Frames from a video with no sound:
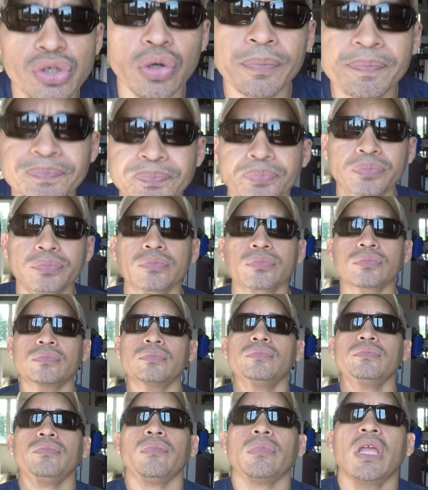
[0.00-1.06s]
So
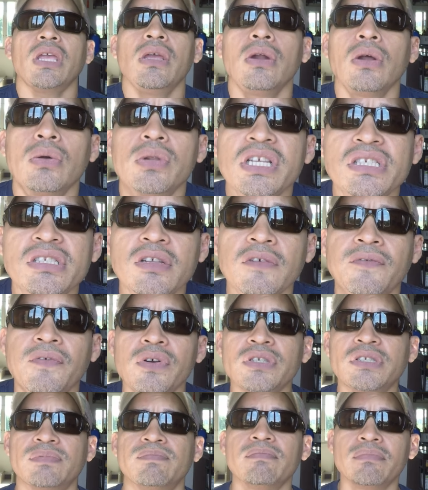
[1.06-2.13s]
you know, this is the
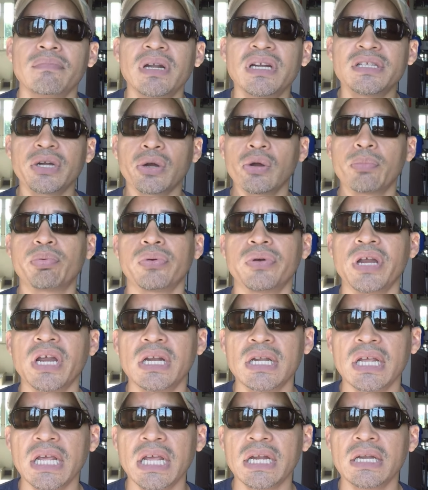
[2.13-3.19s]
first military
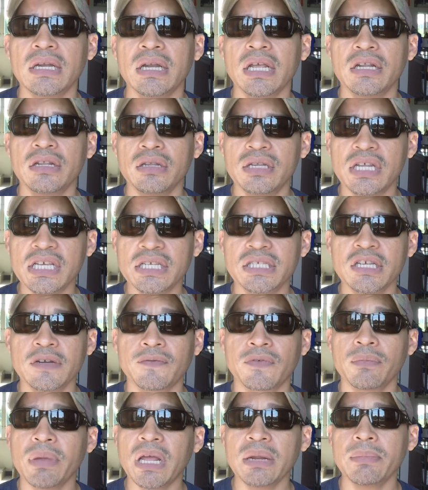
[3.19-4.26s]
parade in, in D.C.
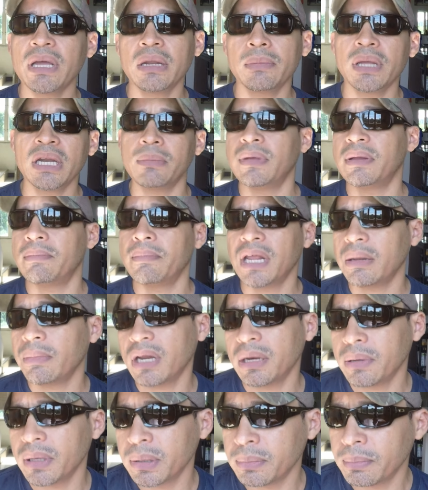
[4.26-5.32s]
for many, many, many, many, many,
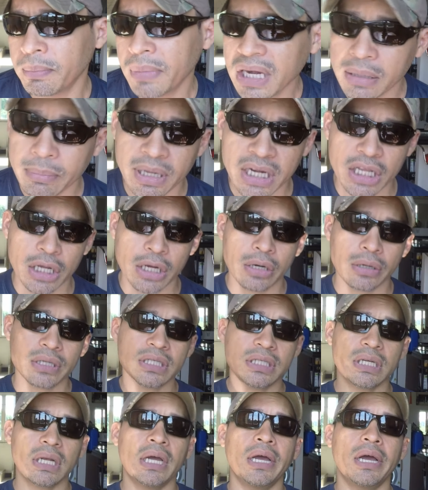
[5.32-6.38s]
many, many, many, many years.